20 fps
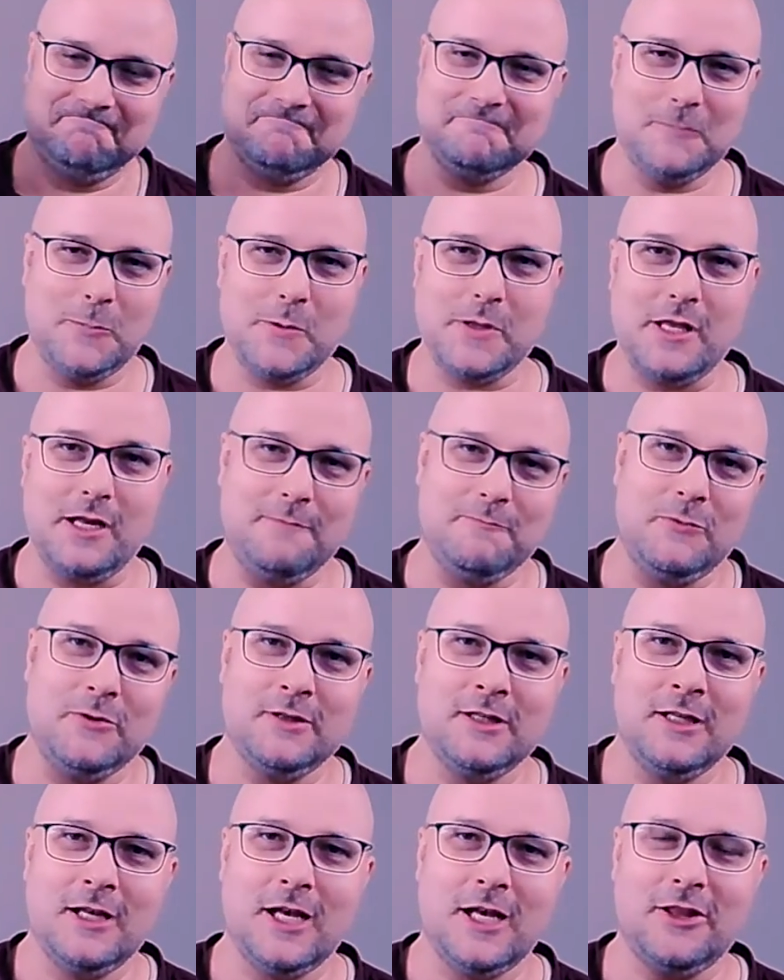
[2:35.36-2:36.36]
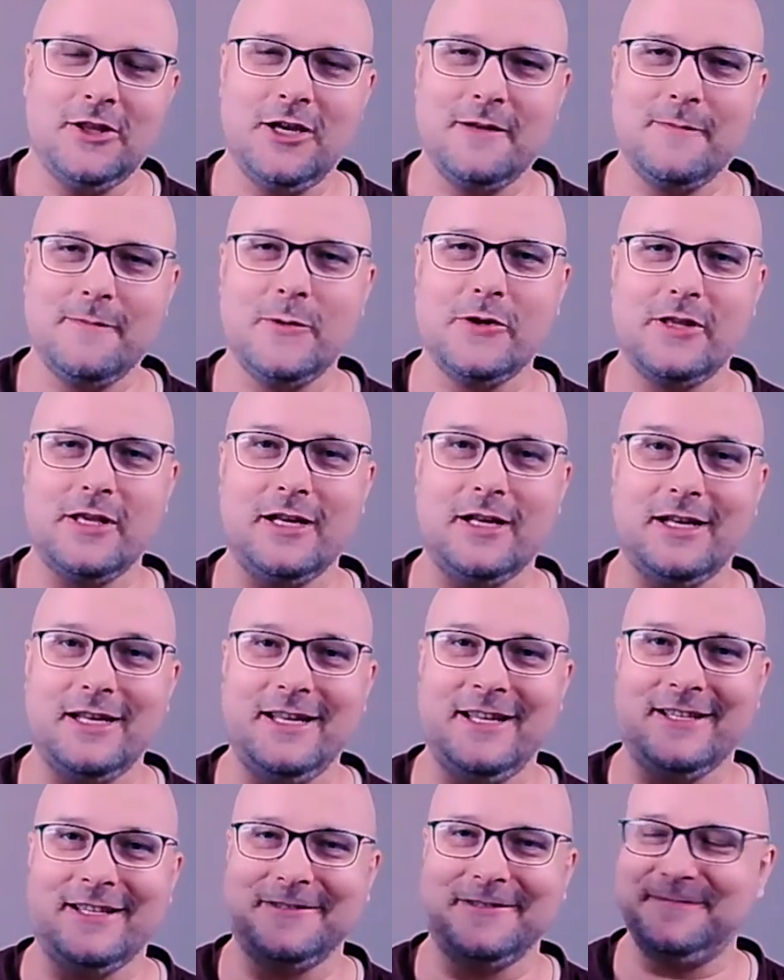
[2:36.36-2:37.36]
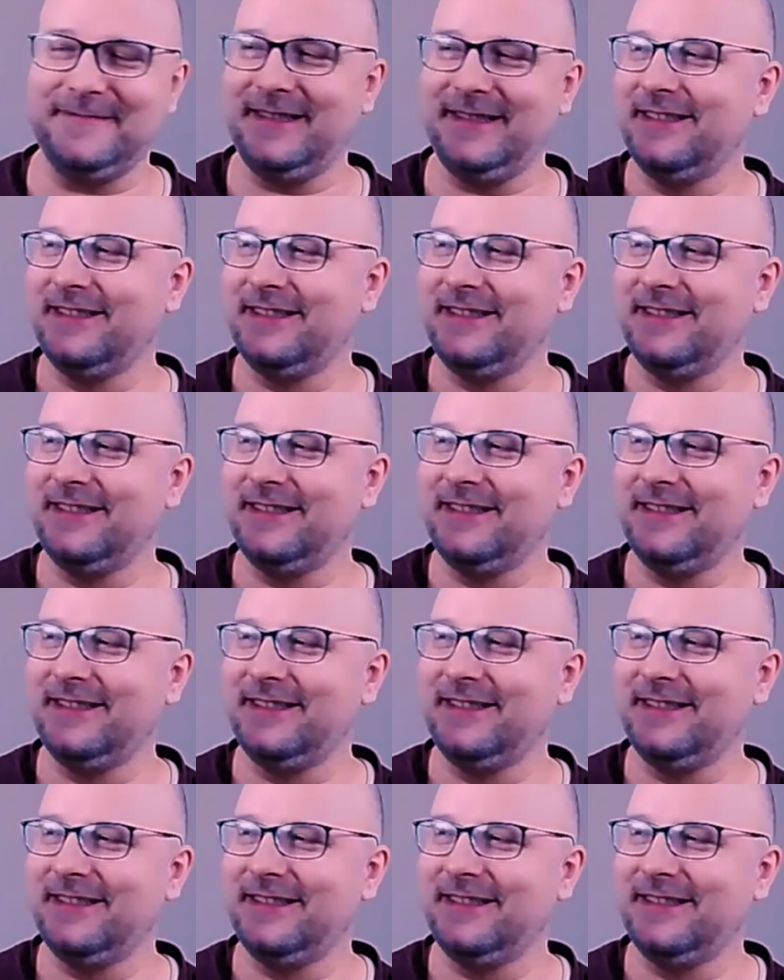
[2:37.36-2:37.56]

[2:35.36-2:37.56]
a lot more than I am.